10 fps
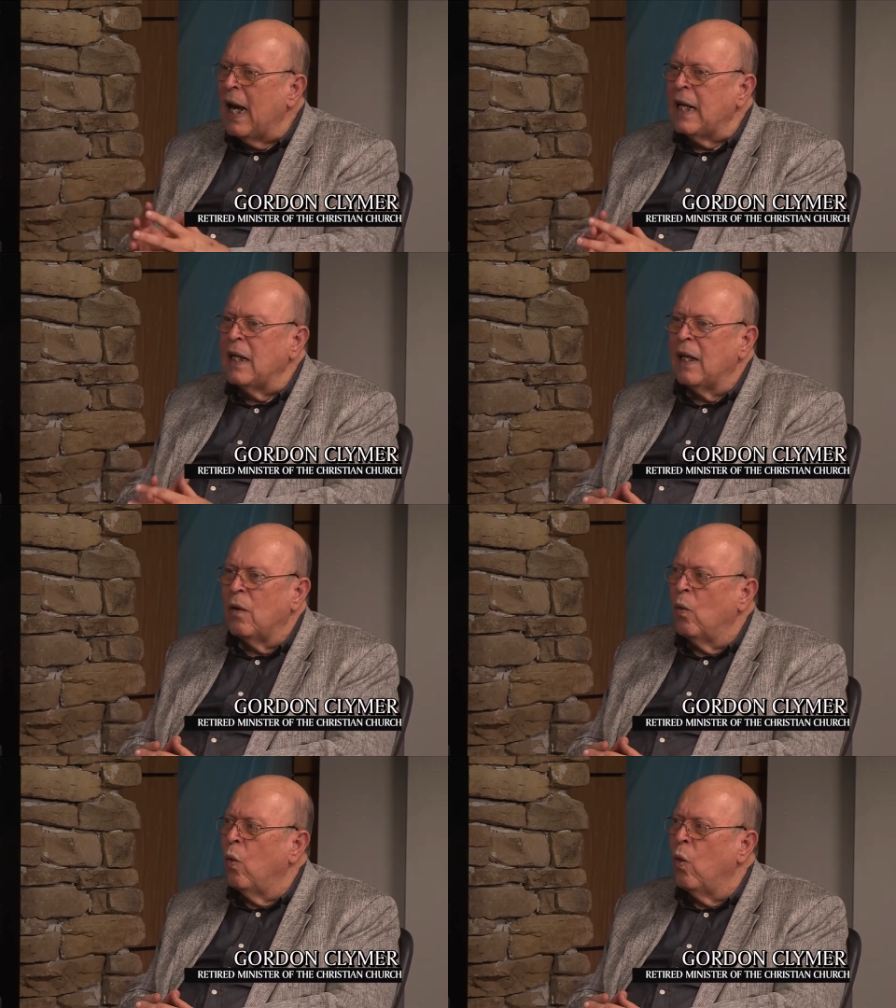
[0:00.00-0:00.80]
and
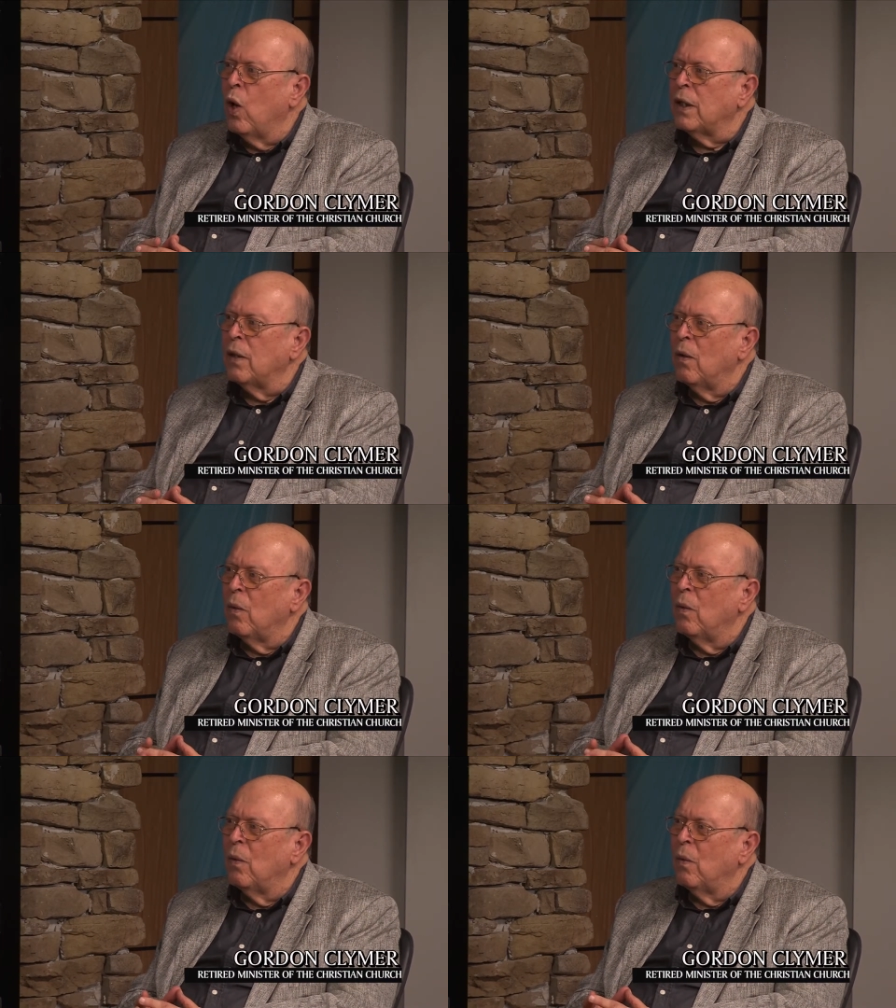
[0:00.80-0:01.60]
what
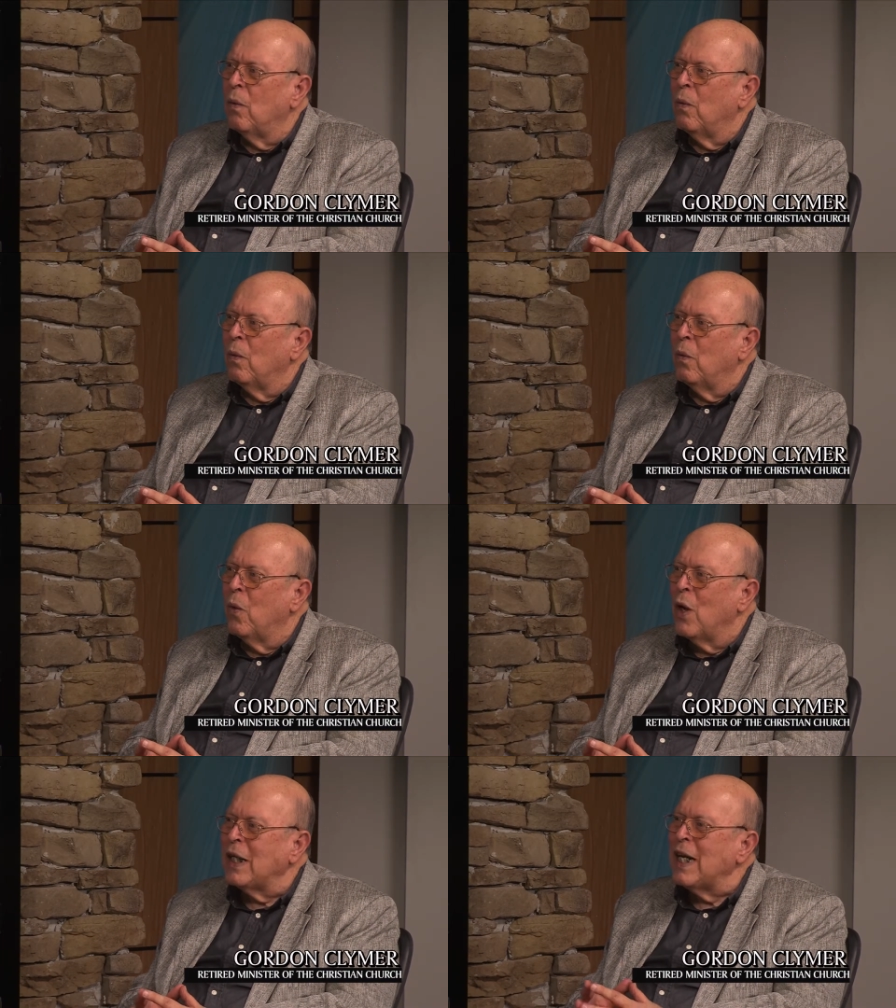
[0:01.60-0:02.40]

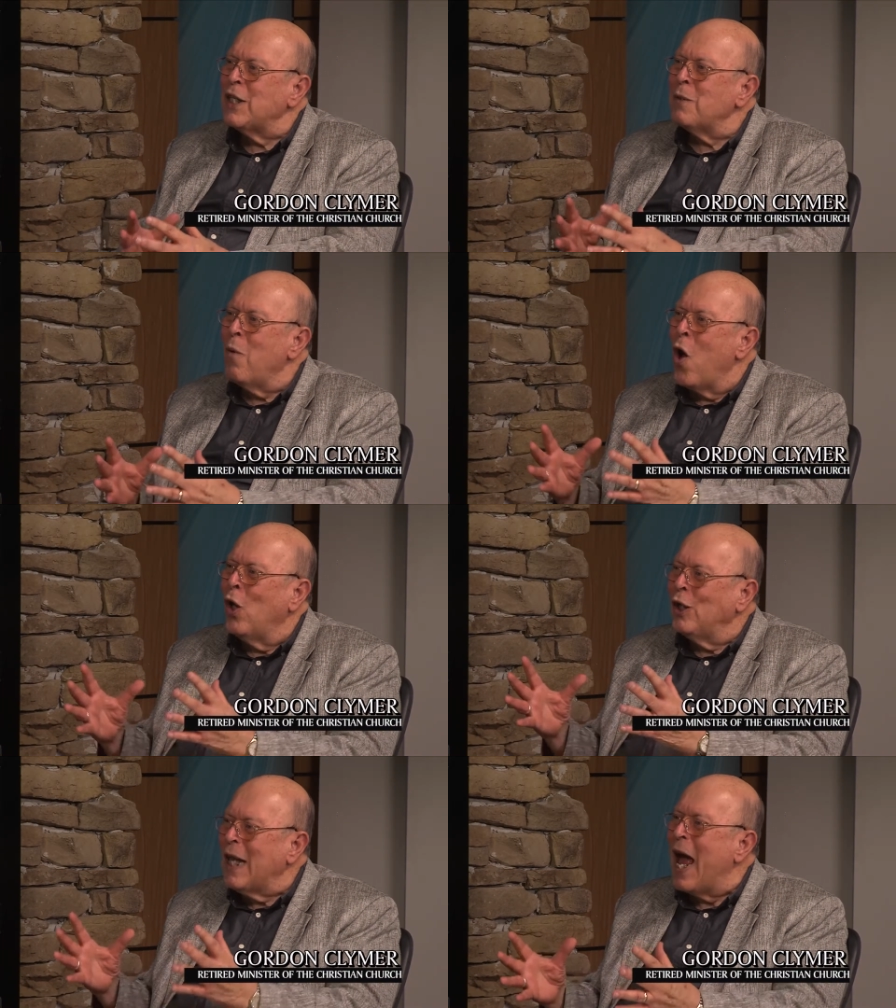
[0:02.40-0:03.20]
what a
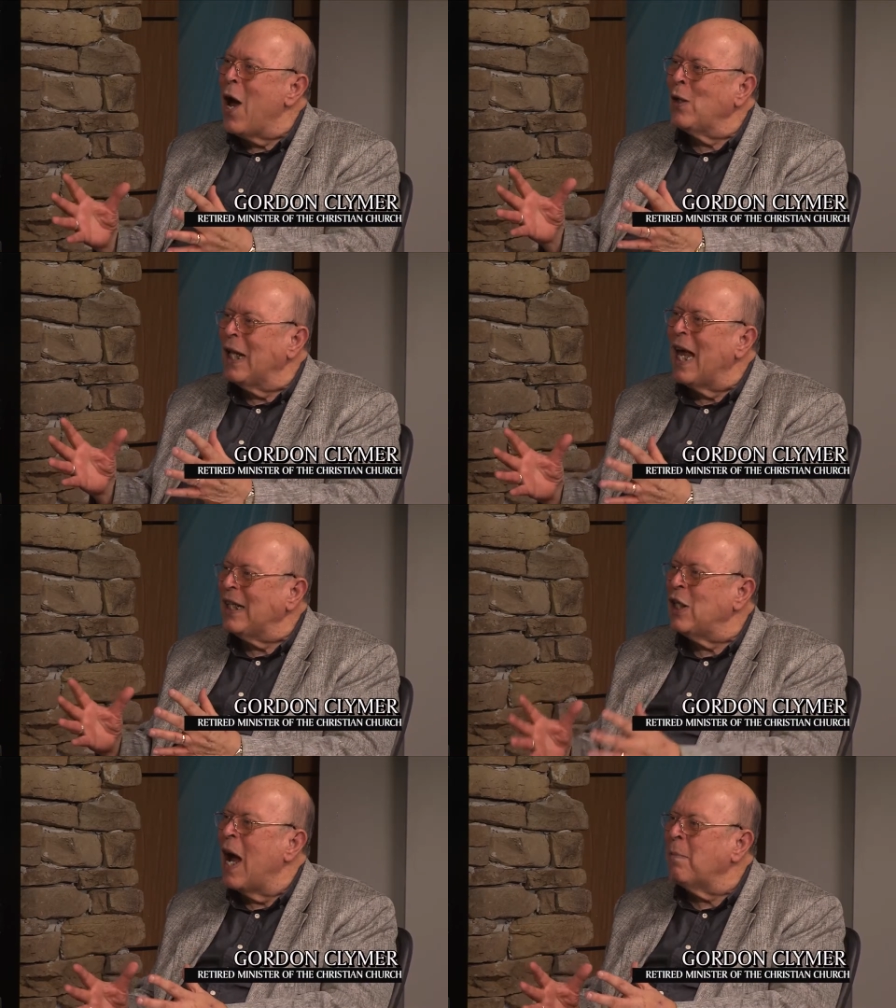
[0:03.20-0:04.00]
small town
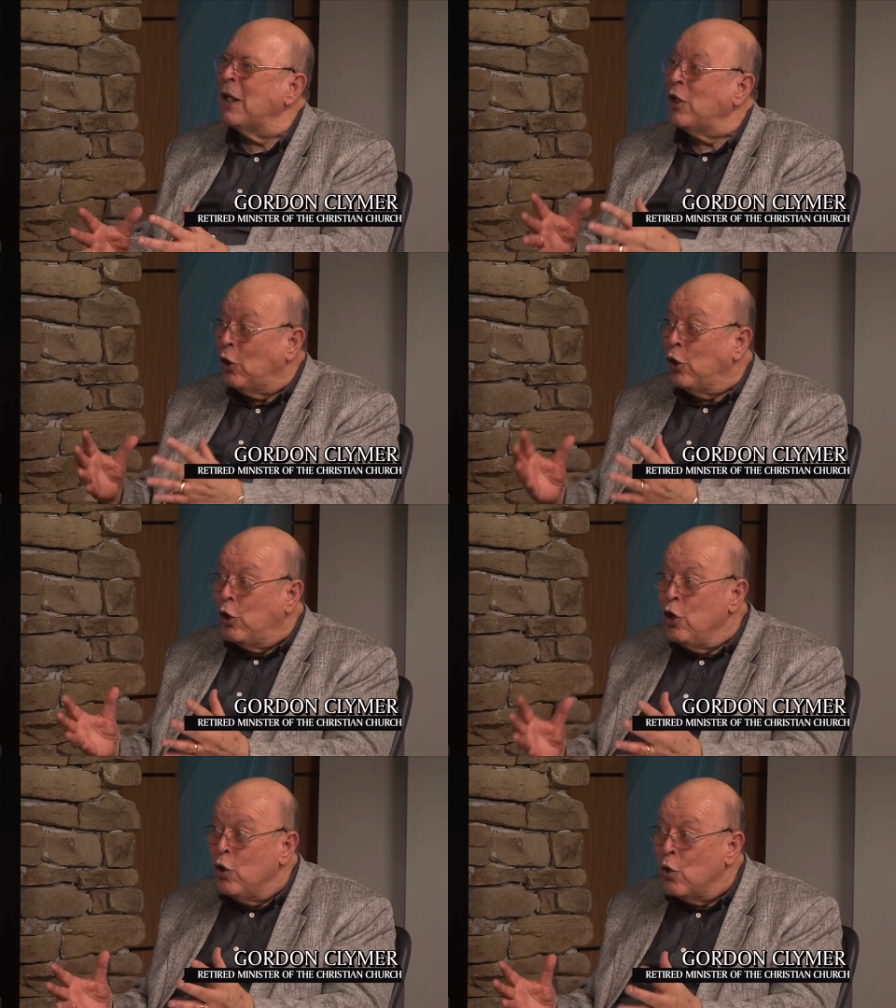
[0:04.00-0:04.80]
like Joplin
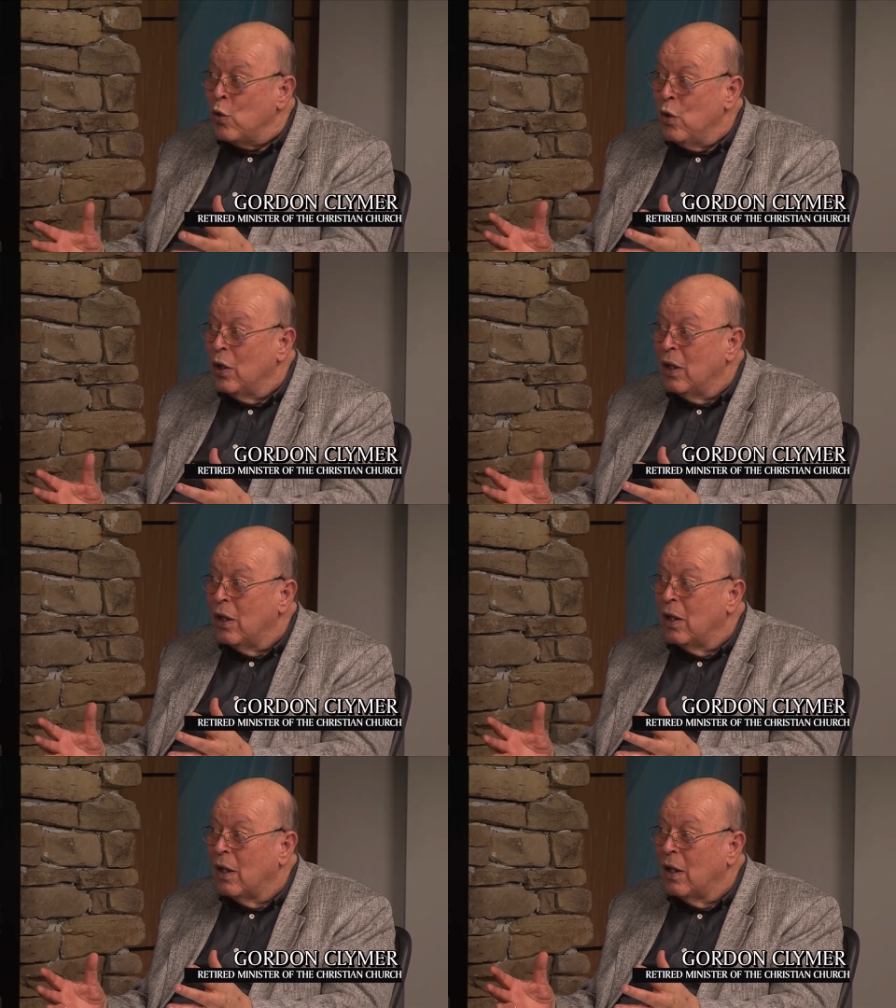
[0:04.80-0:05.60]
could do
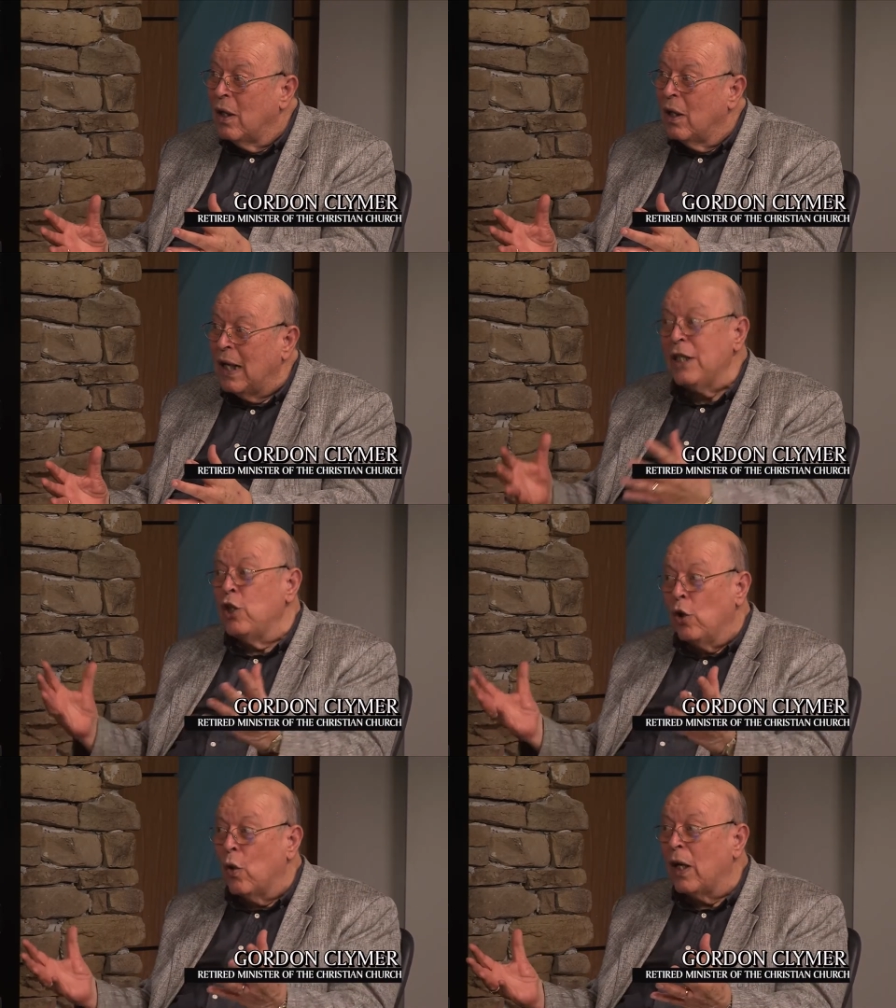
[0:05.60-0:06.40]
is
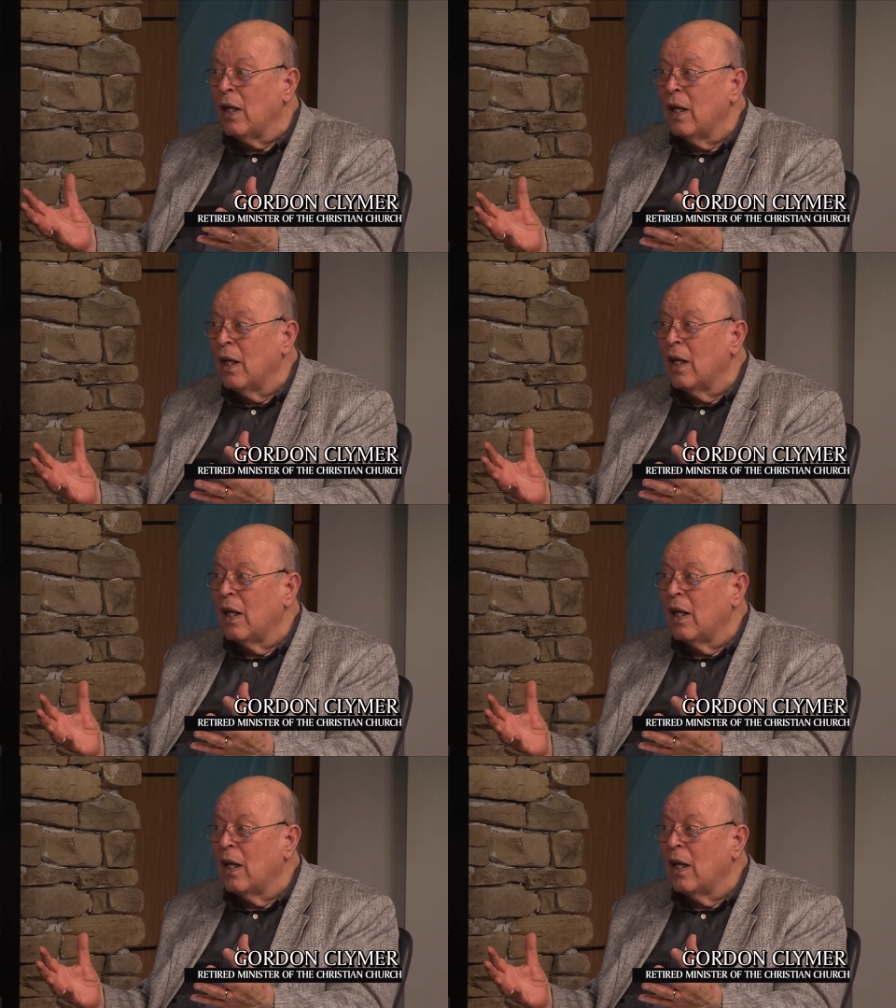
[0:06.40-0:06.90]
doing